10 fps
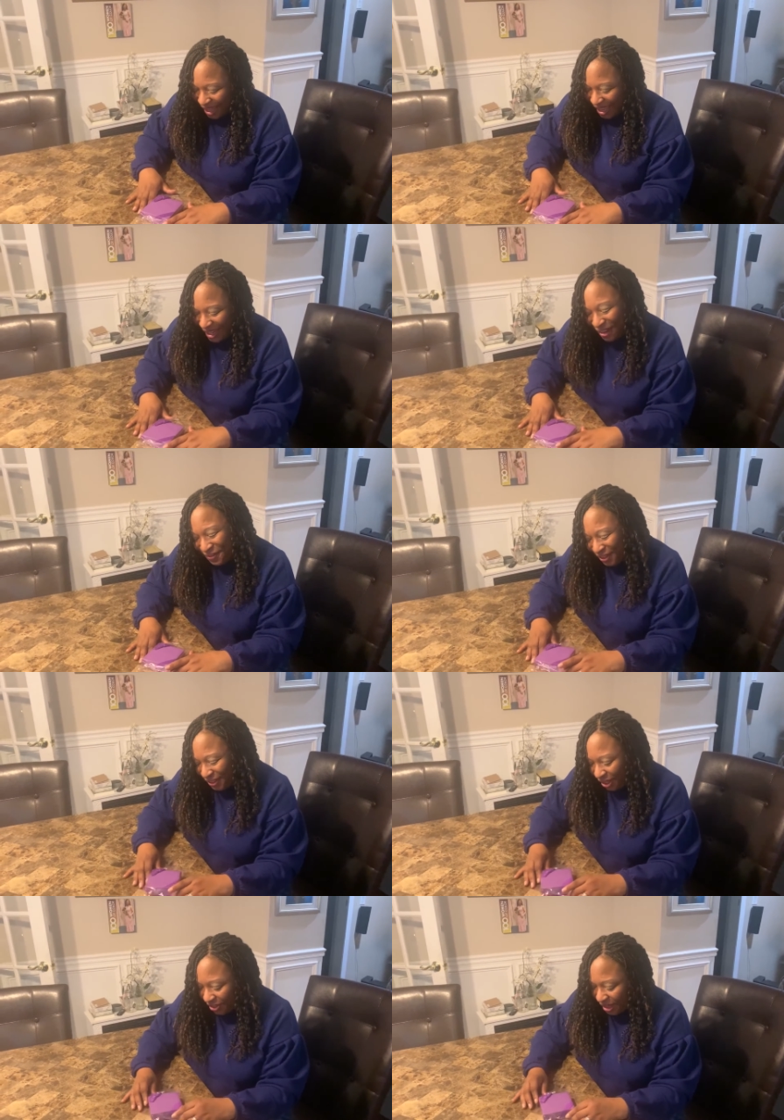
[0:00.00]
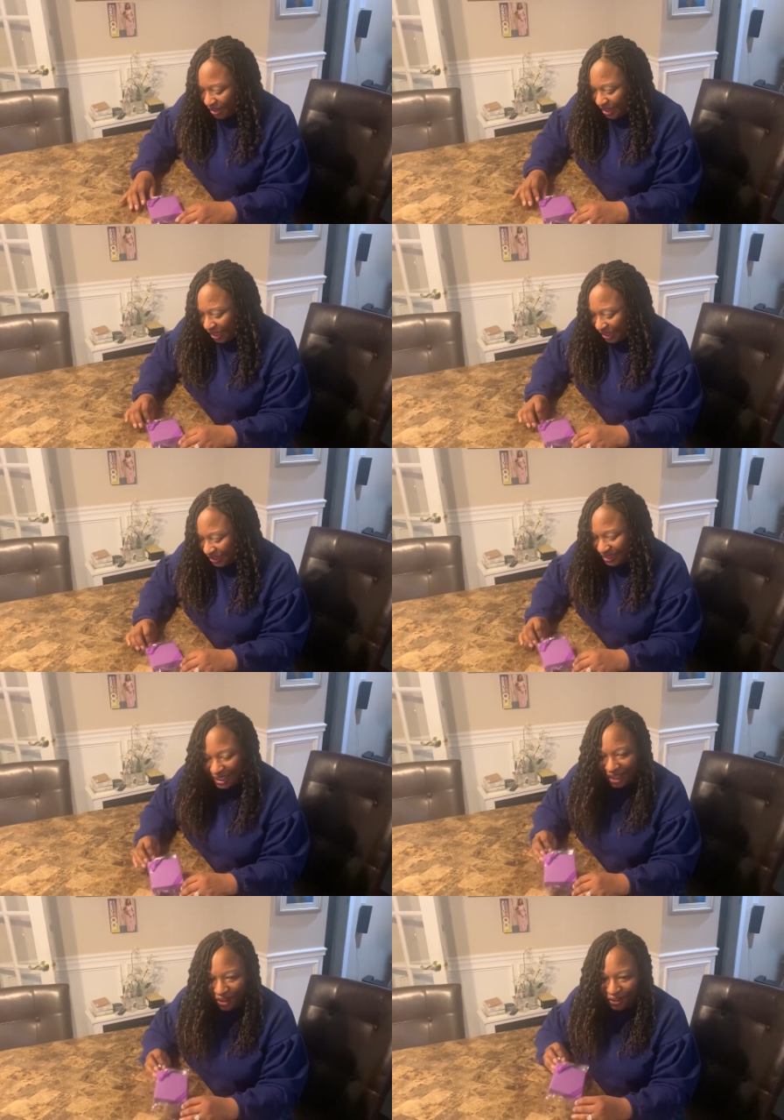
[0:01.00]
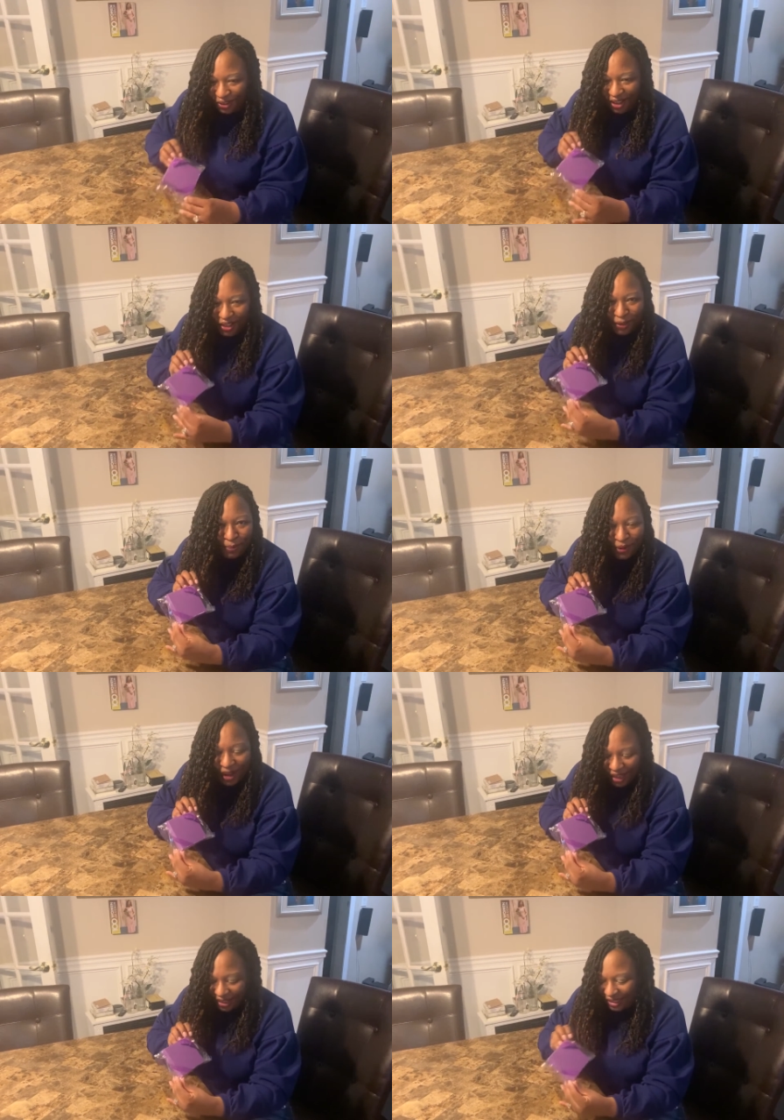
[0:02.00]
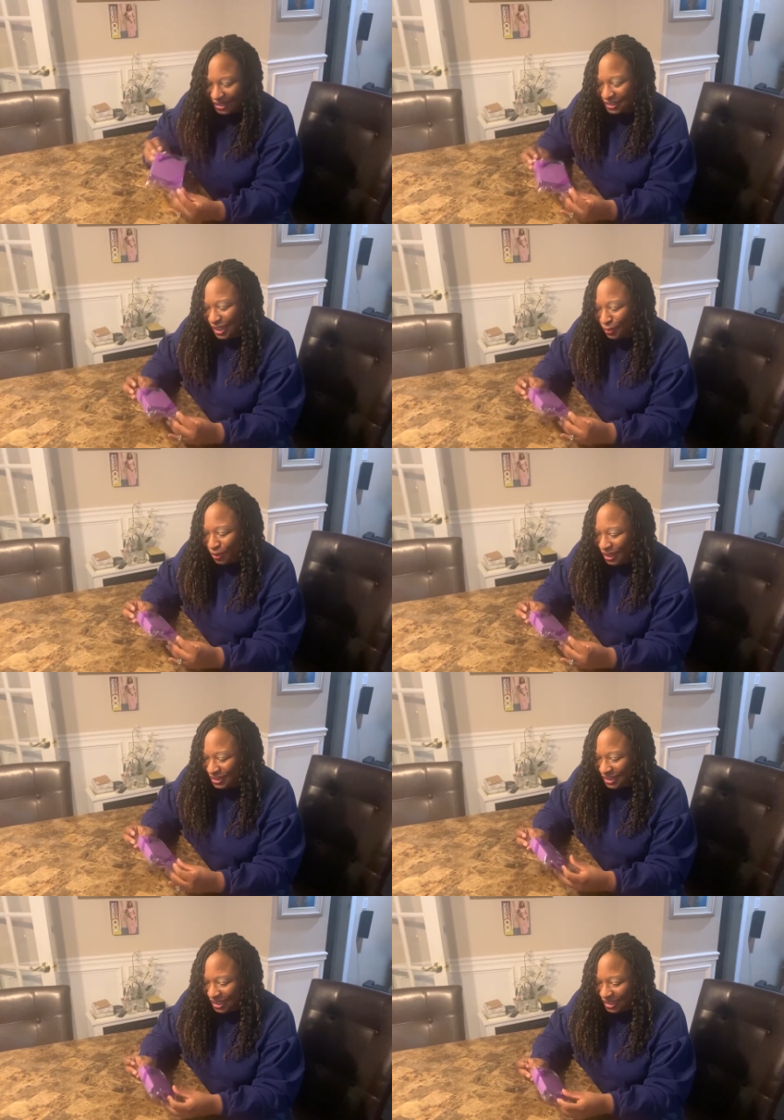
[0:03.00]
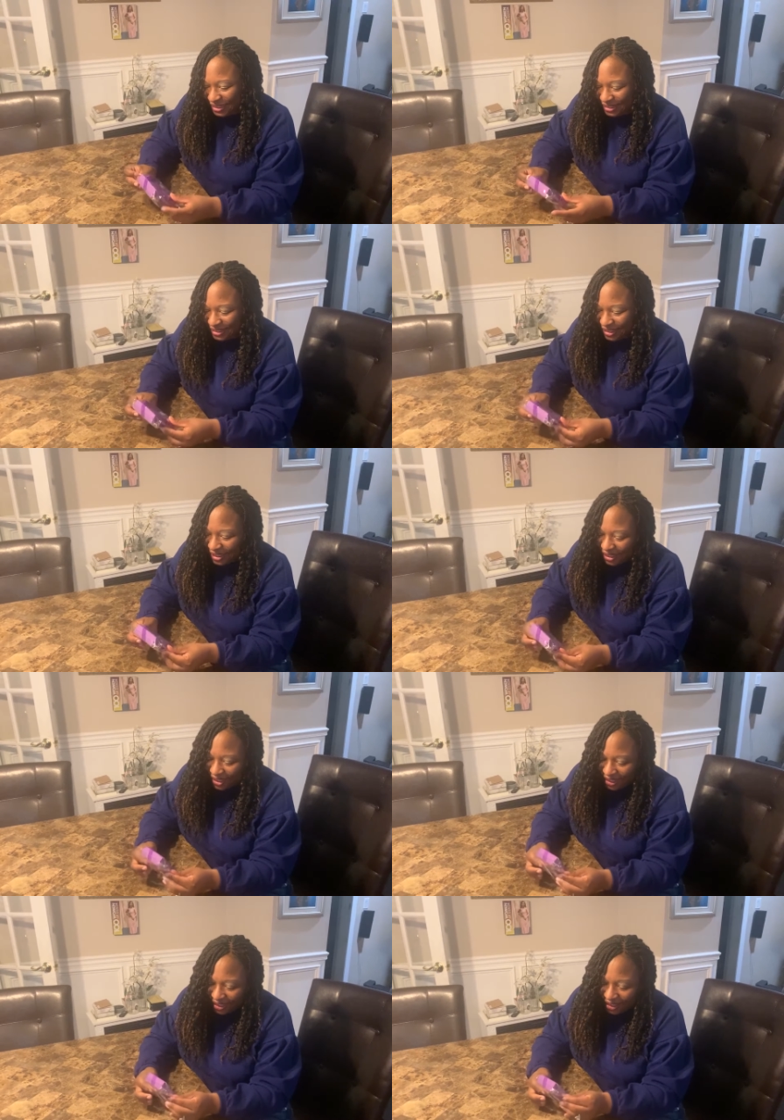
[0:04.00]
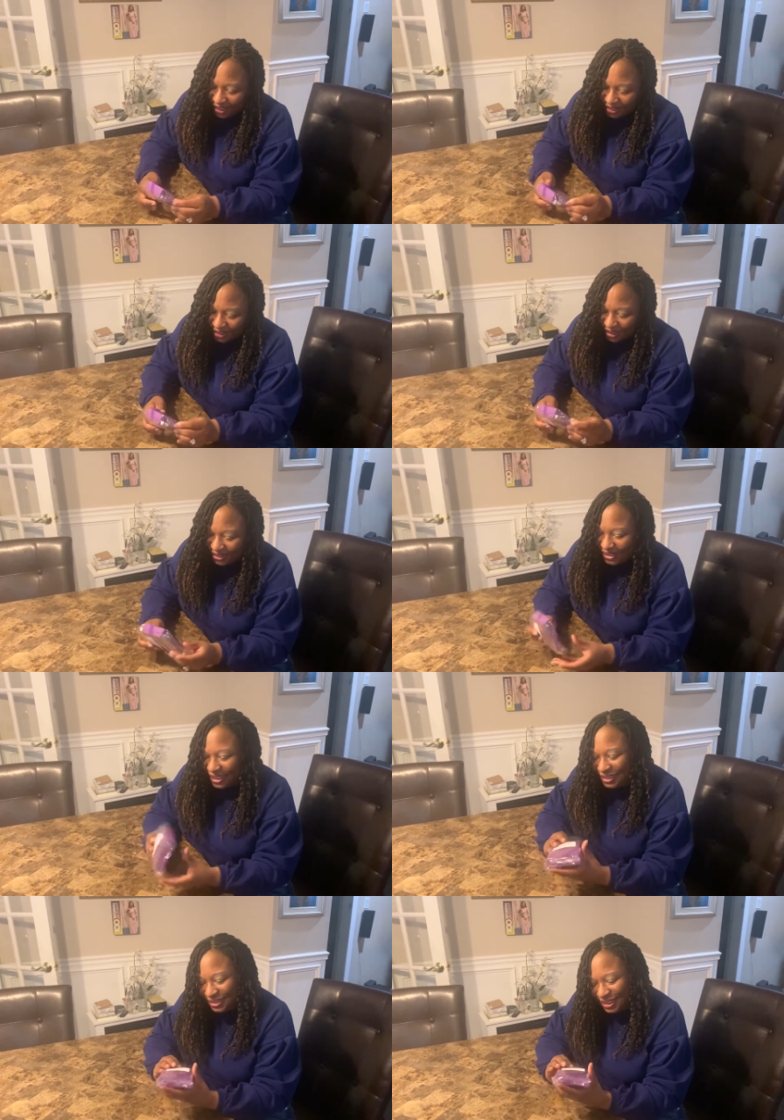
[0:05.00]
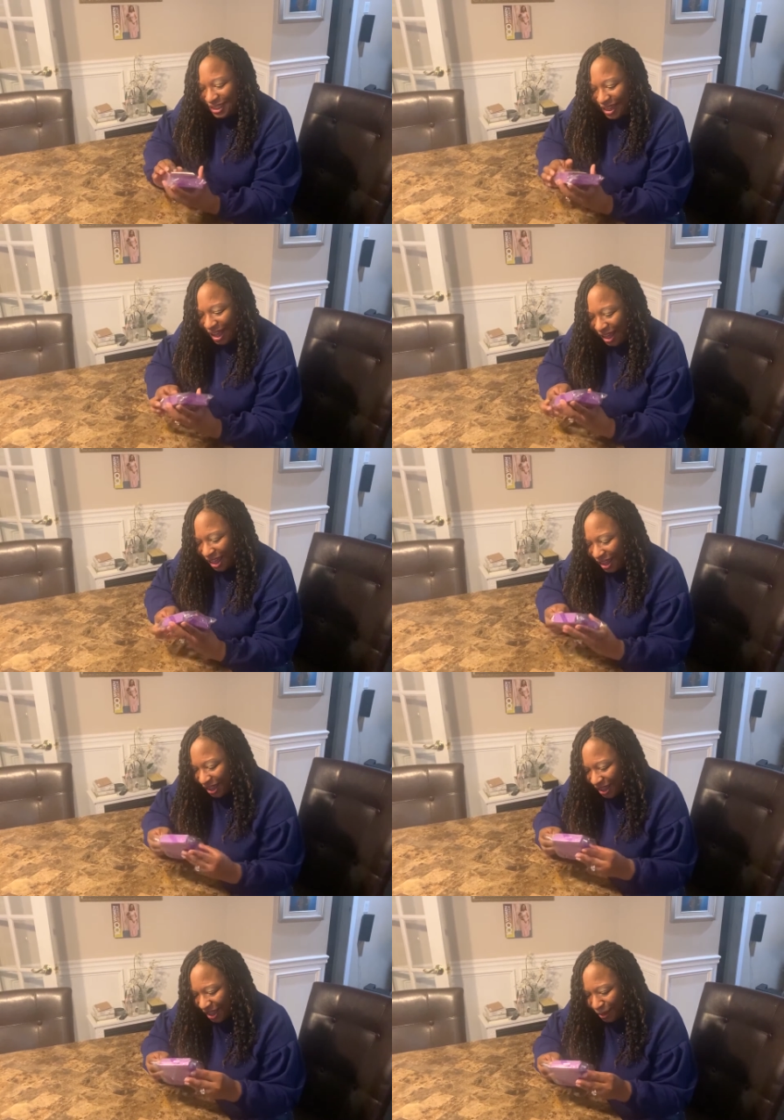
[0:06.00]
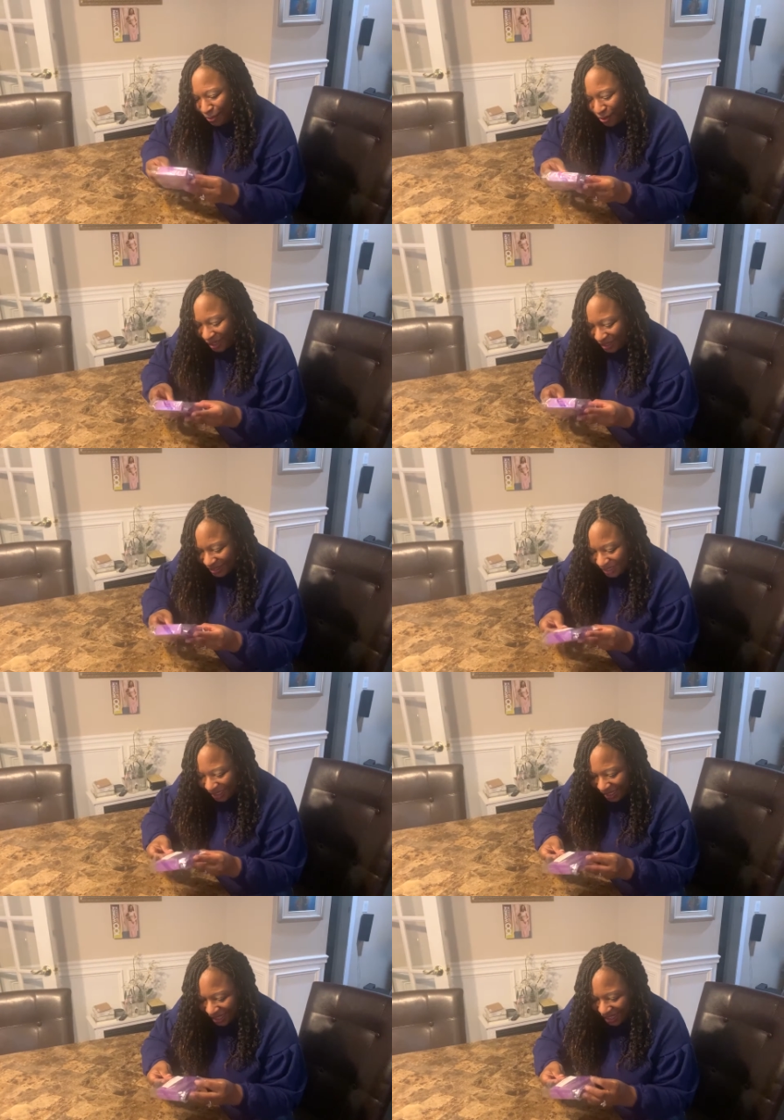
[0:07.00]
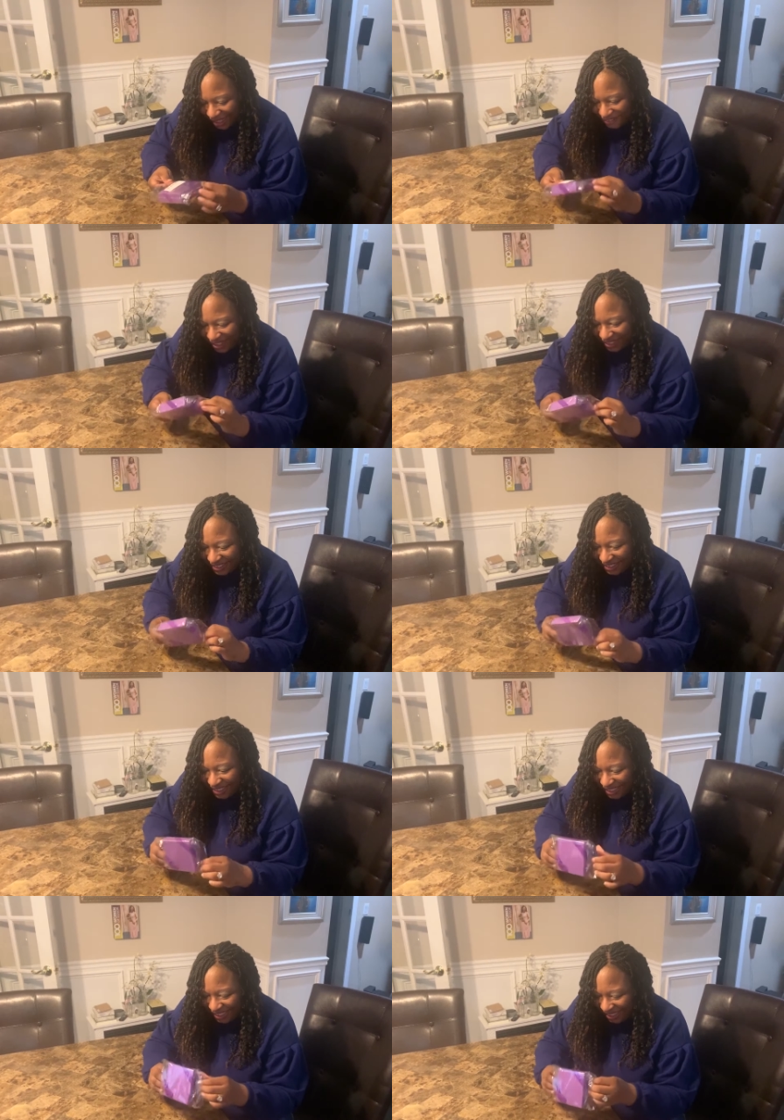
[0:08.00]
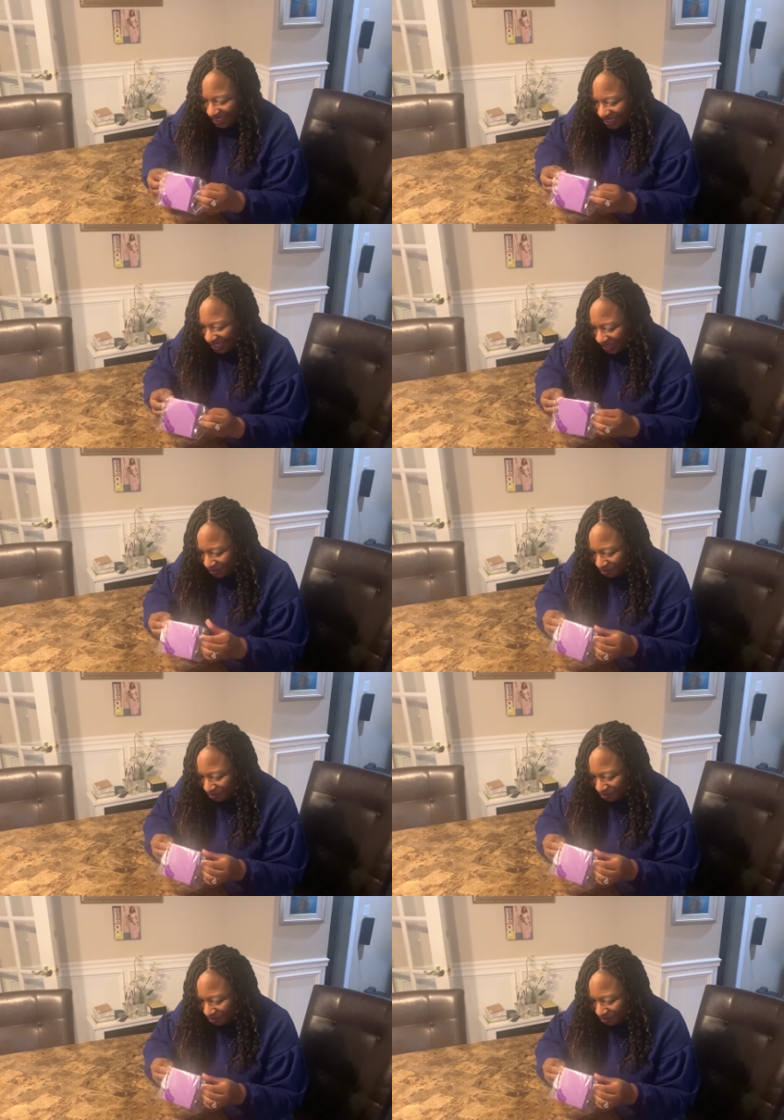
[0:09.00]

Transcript: And I found out that they sell other products like bracelets. So I just got a bracelet. I have not seen it yet.